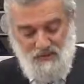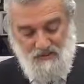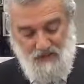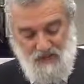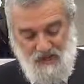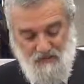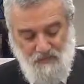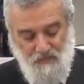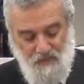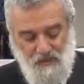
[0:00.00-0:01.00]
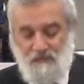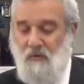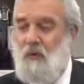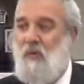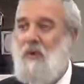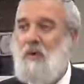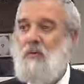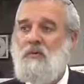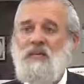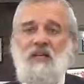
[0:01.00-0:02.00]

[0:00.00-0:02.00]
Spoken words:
This chapter is for a woman whose